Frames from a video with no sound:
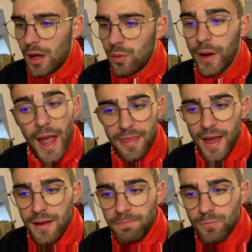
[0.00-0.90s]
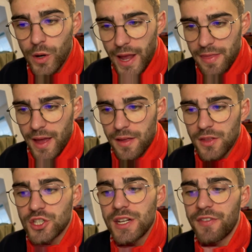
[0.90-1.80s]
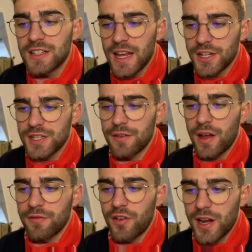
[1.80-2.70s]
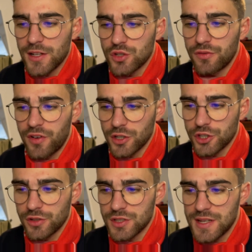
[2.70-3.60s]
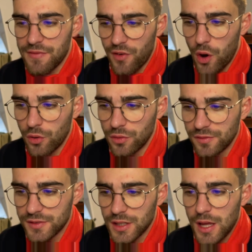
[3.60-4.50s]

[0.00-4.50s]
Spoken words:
We're getting there. The chief executive and financial functions devolved